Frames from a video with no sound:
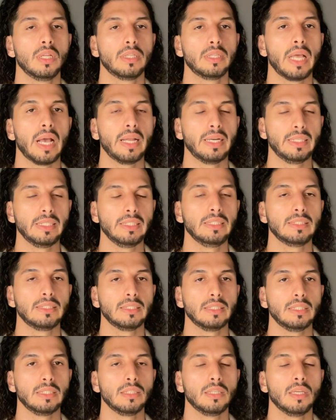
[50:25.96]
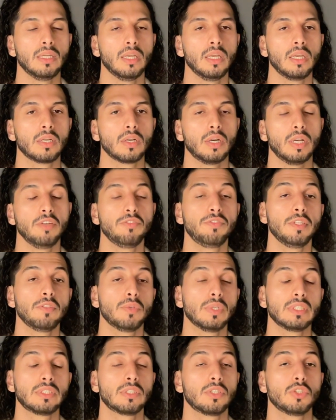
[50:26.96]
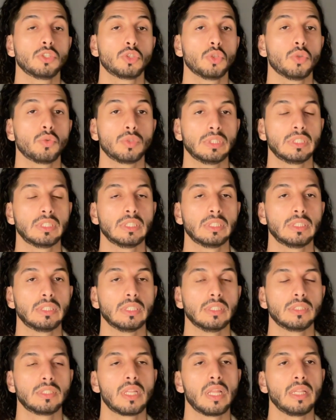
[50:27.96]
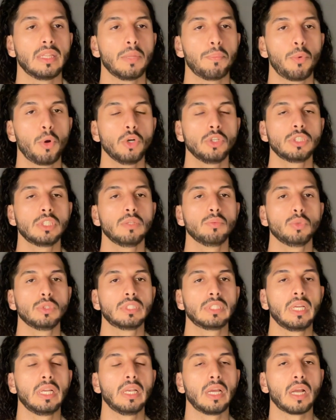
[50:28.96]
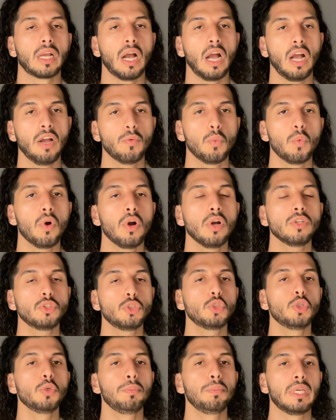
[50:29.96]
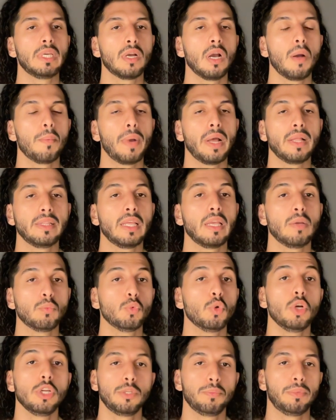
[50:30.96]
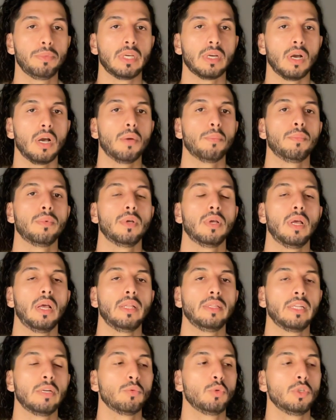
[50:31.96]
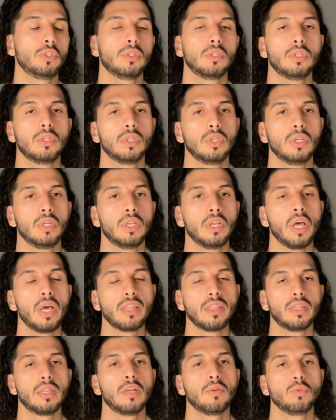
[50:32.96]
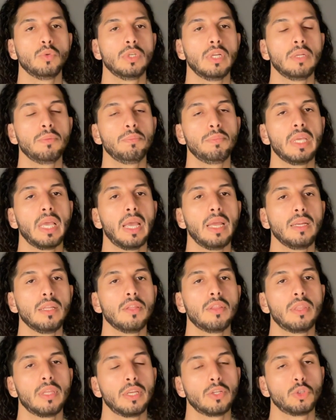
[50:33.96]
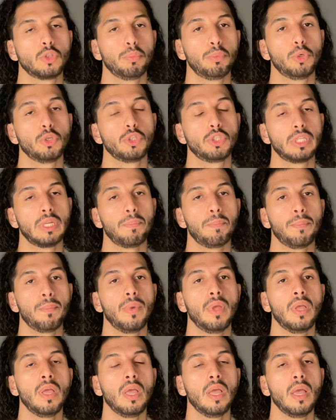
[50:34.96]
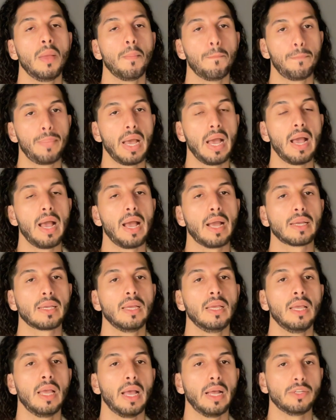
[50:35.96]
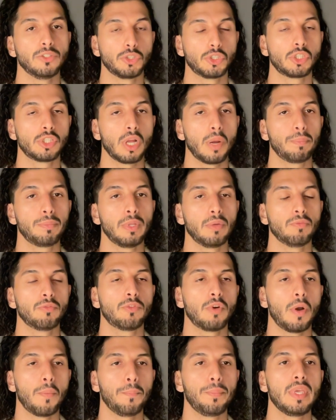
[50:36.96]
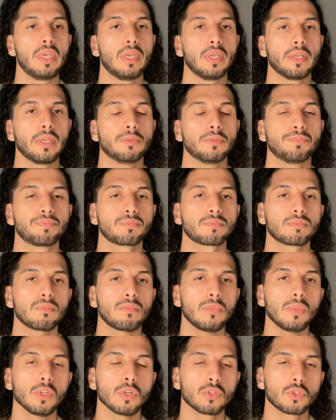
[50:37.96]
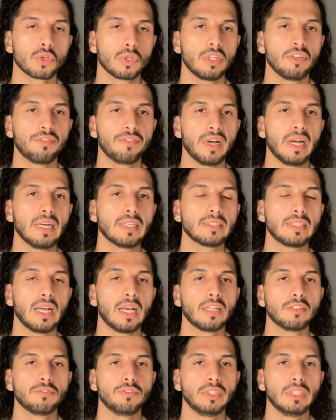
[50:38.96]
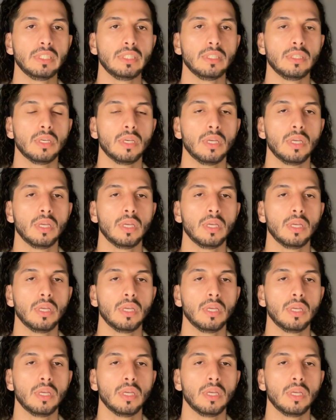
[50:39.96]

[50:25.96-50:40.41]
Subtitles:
that easy, if it was there's no resistance, then the person would say like, I want to become, and they would become, and there wouldn't be anything to push them back and stop them from being. So the fact that we